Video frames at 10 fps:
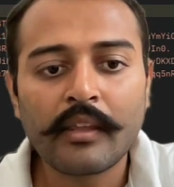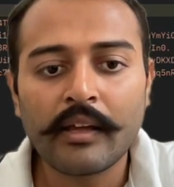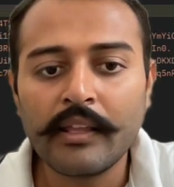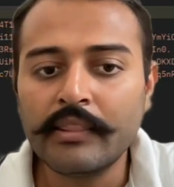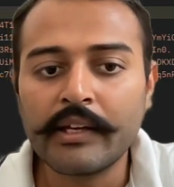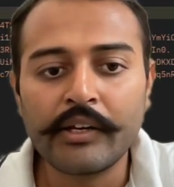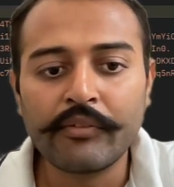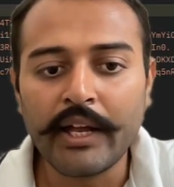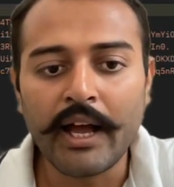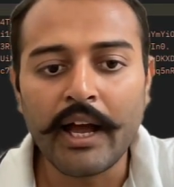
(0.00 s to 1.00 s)
And there
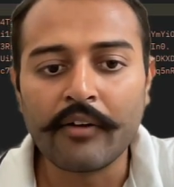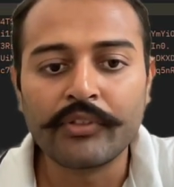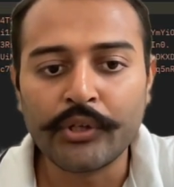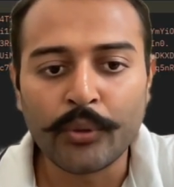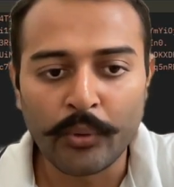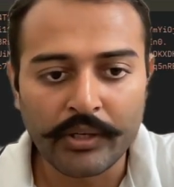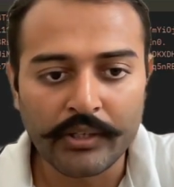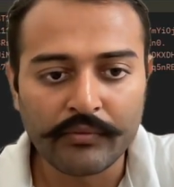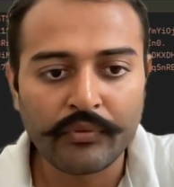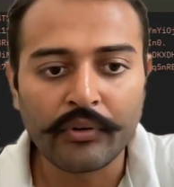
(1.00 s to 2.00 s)
we have the
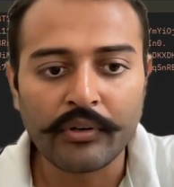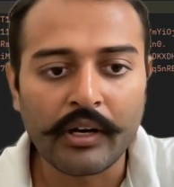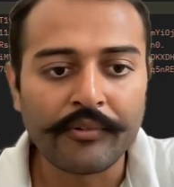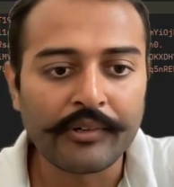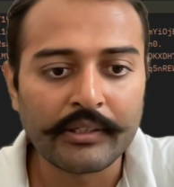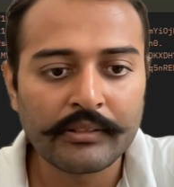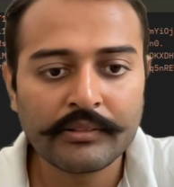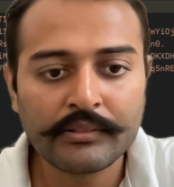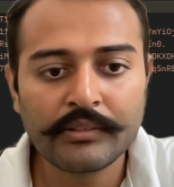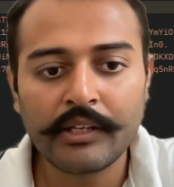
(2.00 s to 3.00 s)
token for our
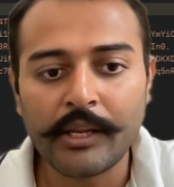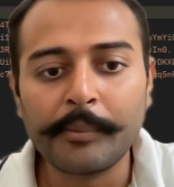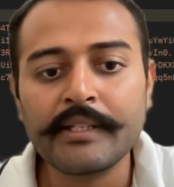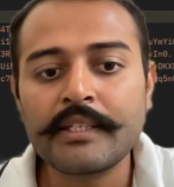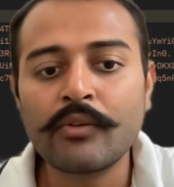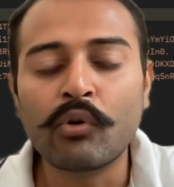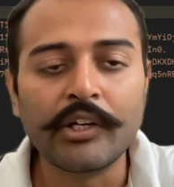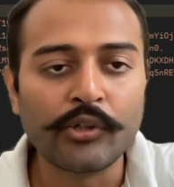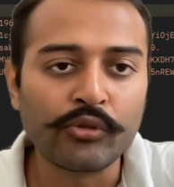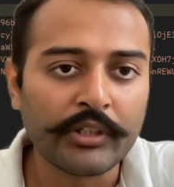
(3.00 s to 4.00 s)

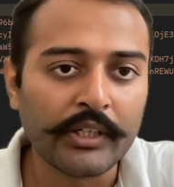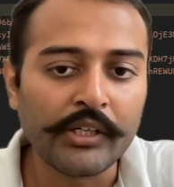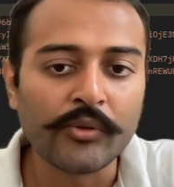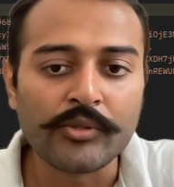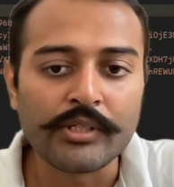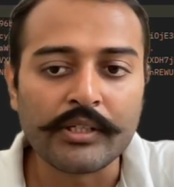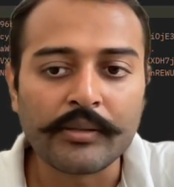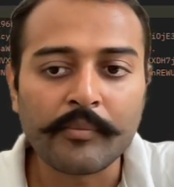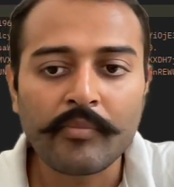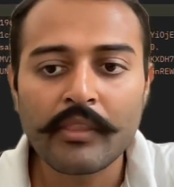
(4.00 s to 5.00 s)
ABC123 user.
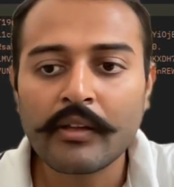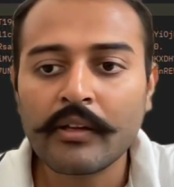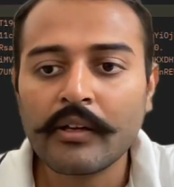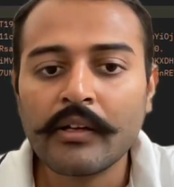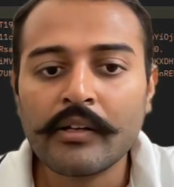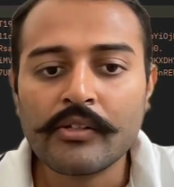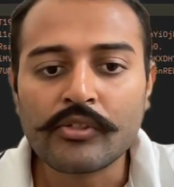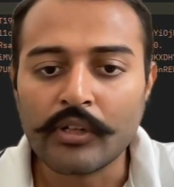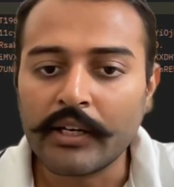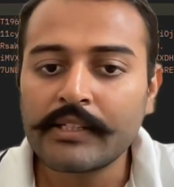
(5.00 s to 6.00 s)

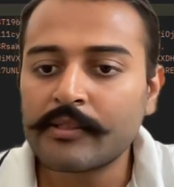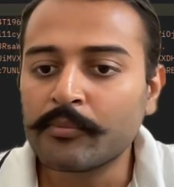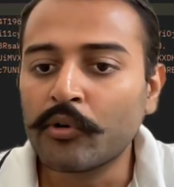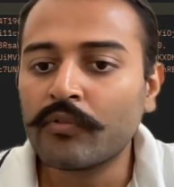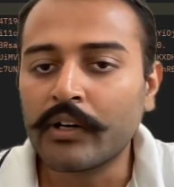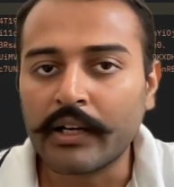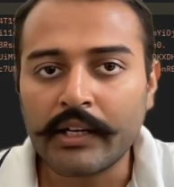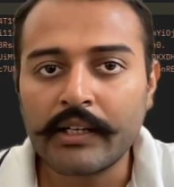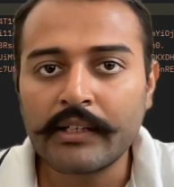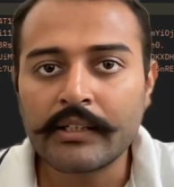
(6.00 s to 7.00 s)
So let's move
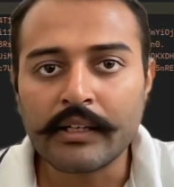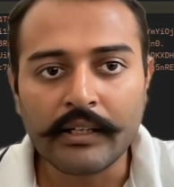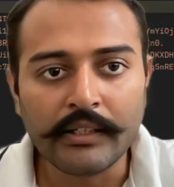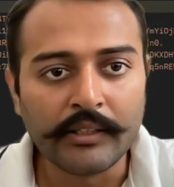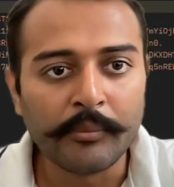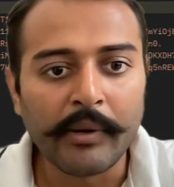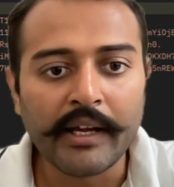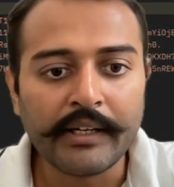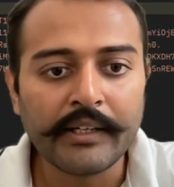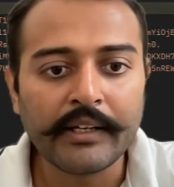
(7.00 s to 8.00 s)
ahead
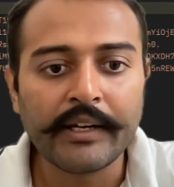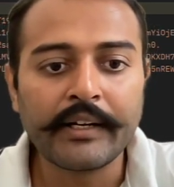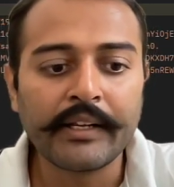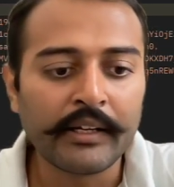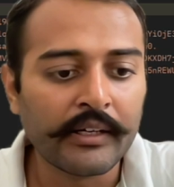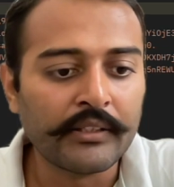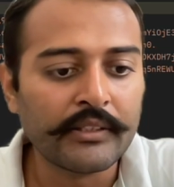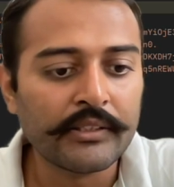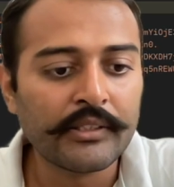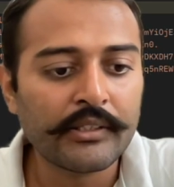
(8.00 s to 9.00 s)
by integrating
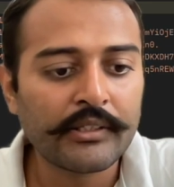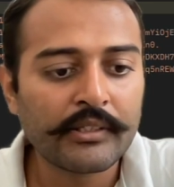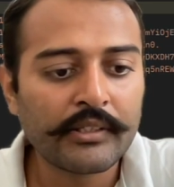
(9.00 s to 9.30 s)
other